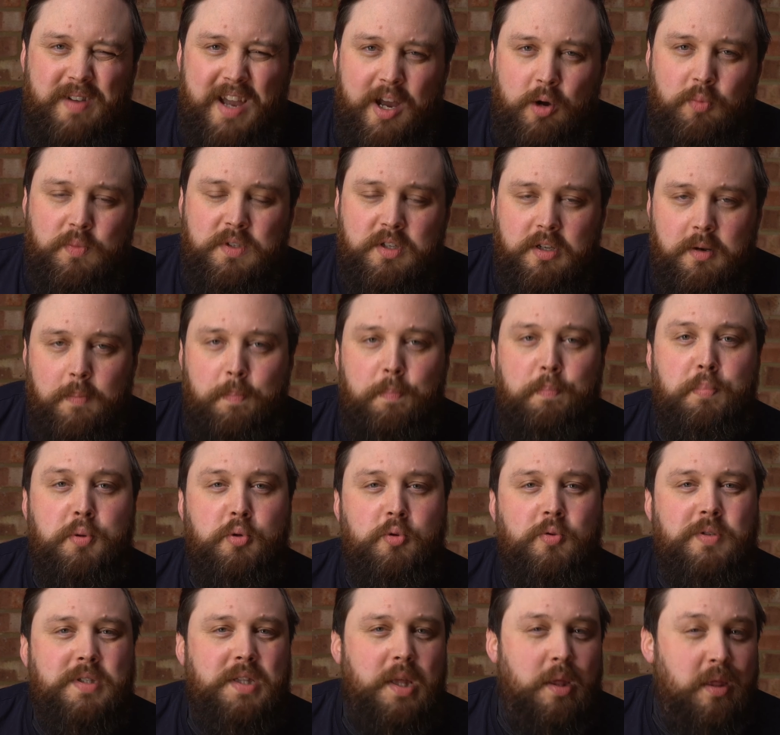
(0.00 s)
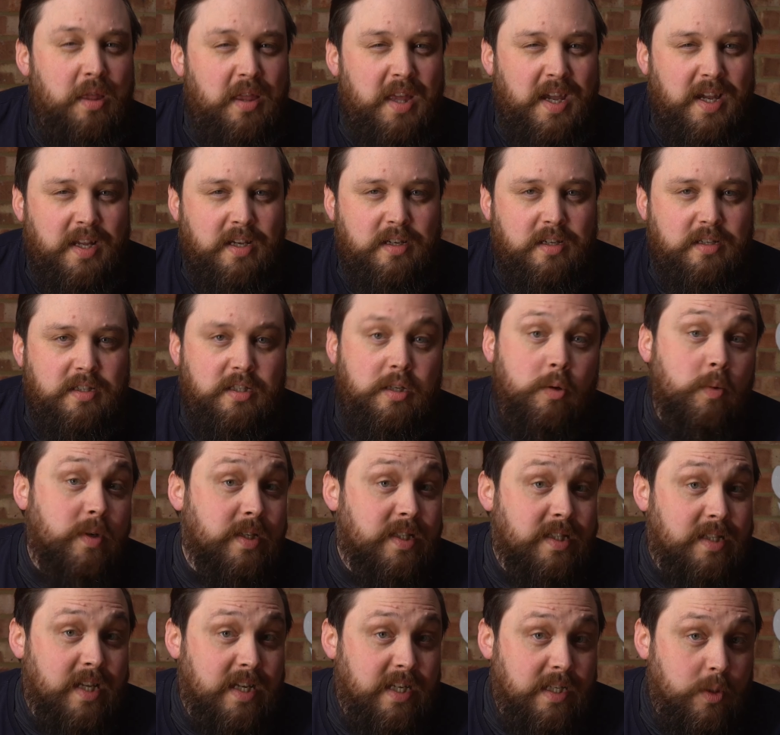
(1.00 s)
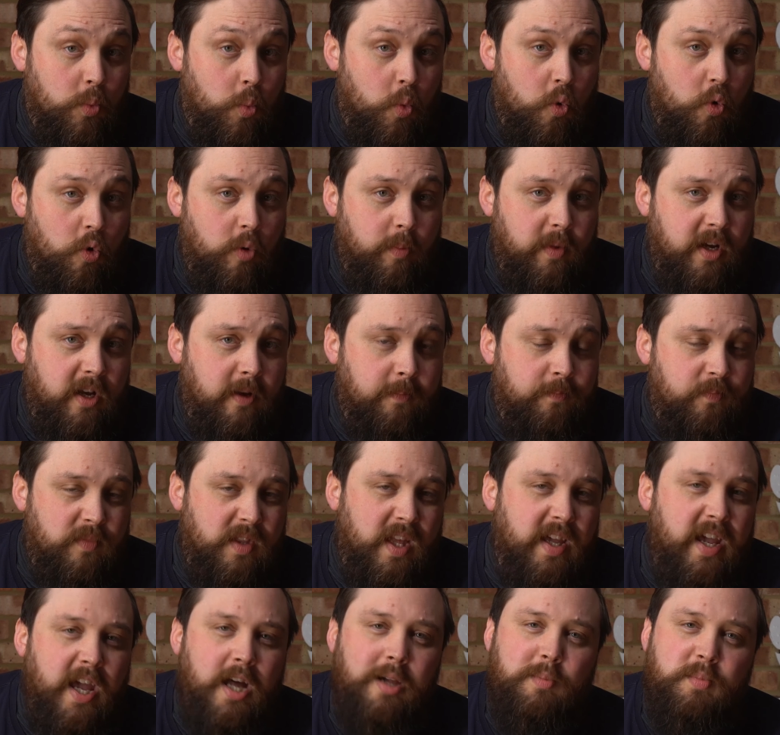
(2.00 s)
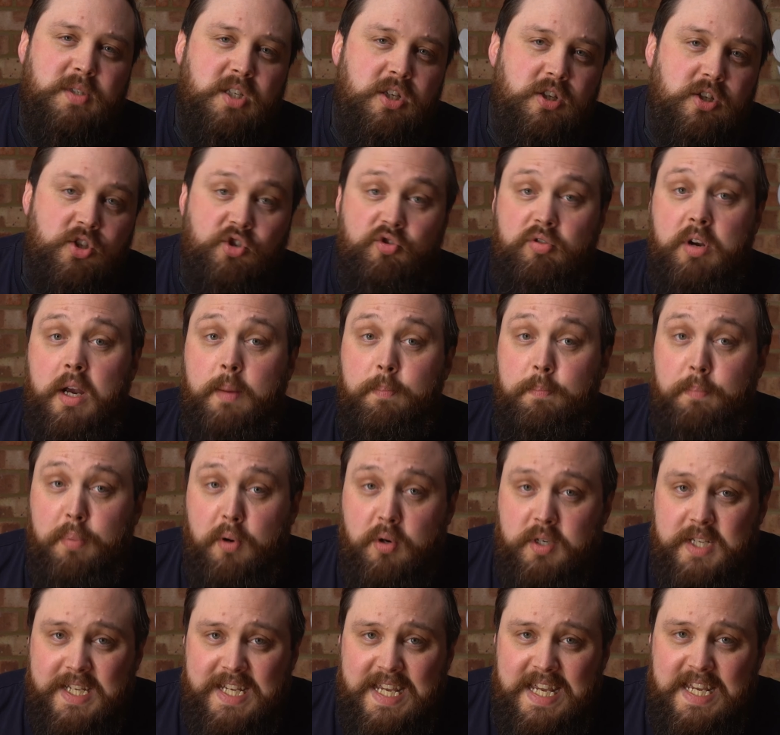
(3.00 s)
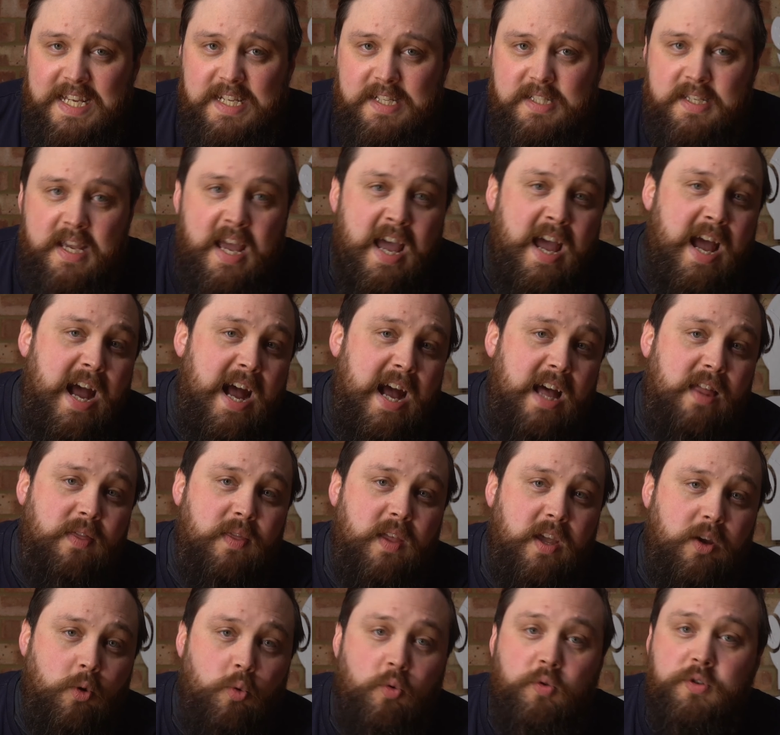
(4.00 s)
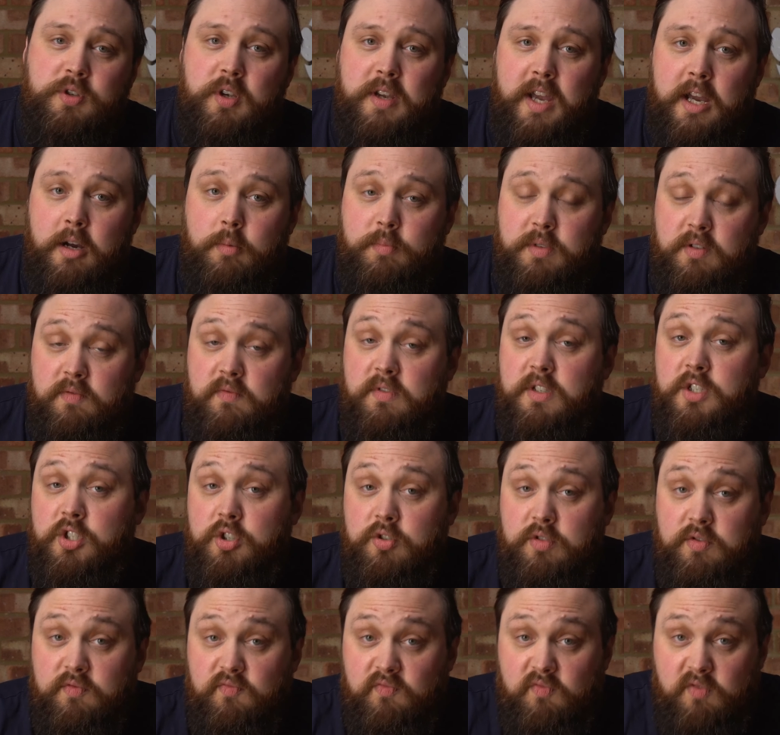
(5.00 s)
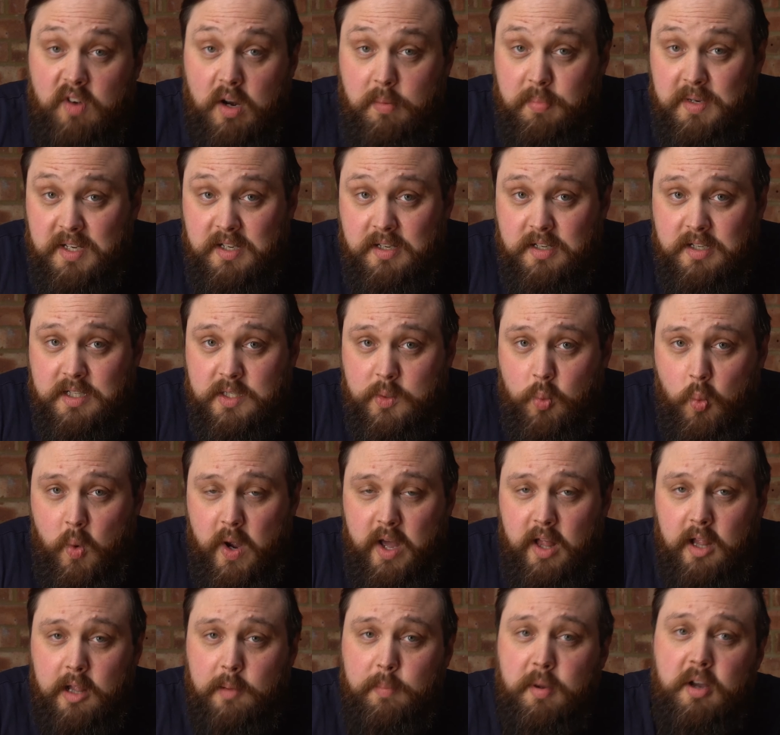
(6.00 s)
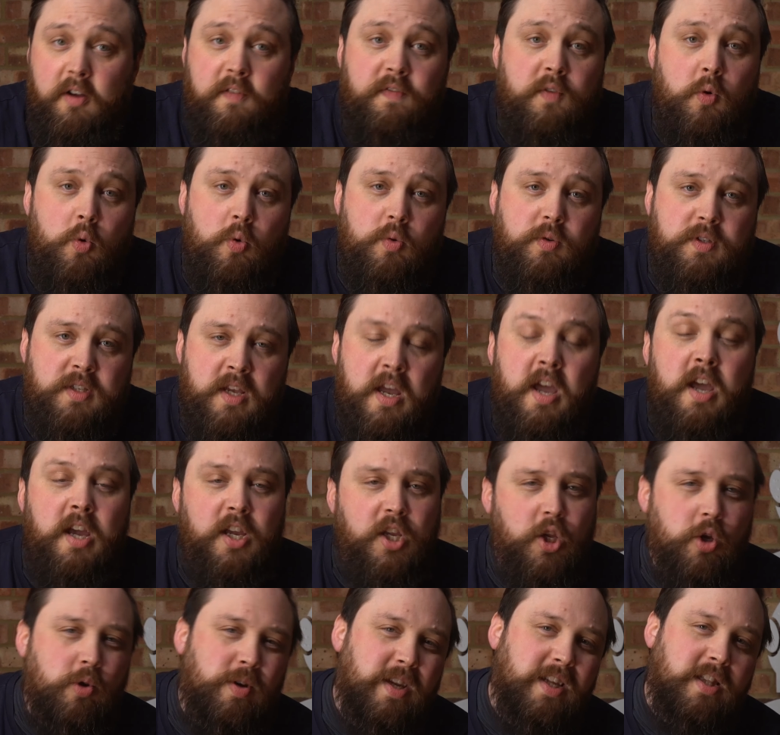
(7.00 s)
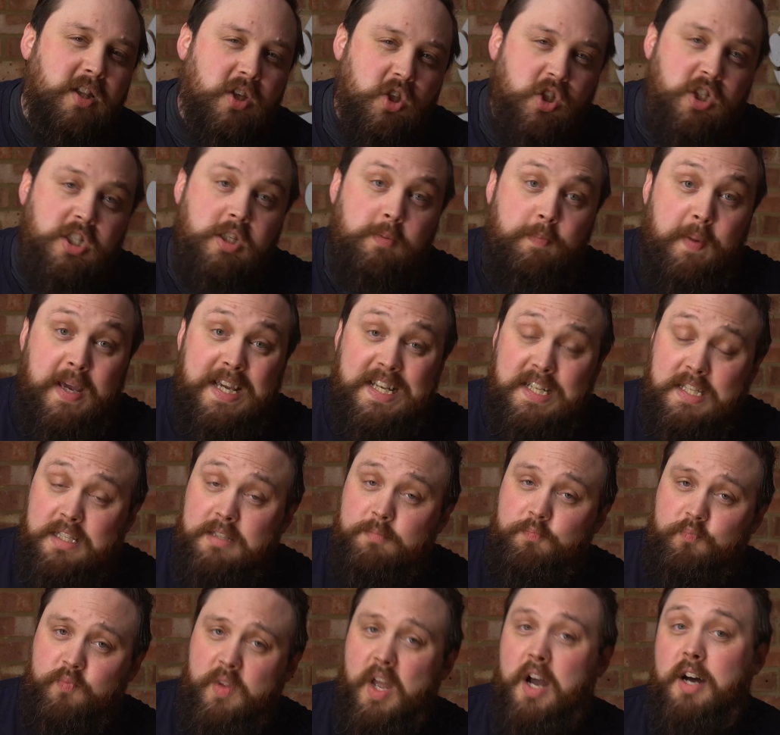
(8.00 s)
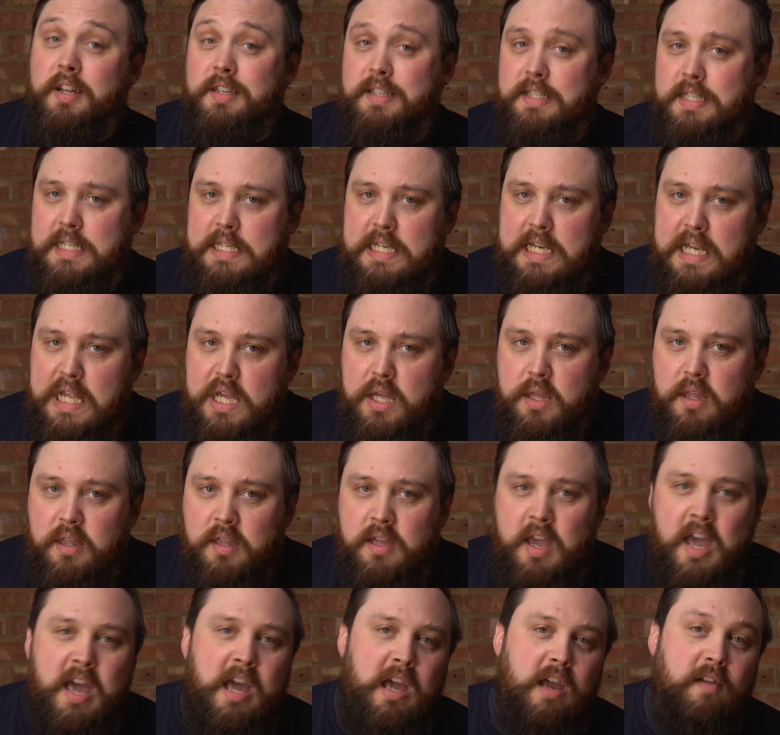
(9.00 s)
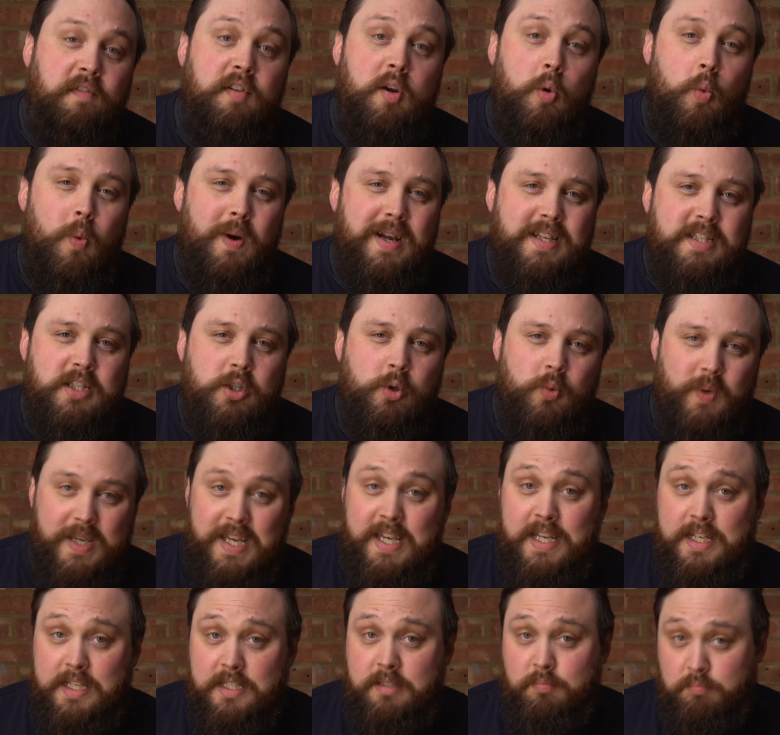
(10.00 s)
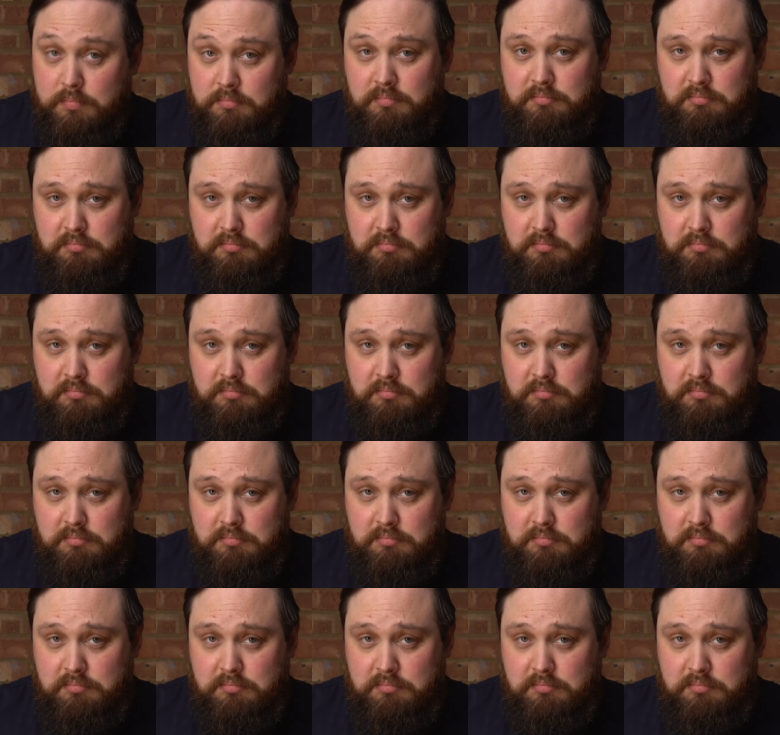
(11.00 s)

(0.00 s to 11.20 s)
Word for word: help sort of boost the thickness so it stays warmer. They help to trap body heat and they also help to reduce rubbing as well. But of course, you need the space underneath. If your wetsuit is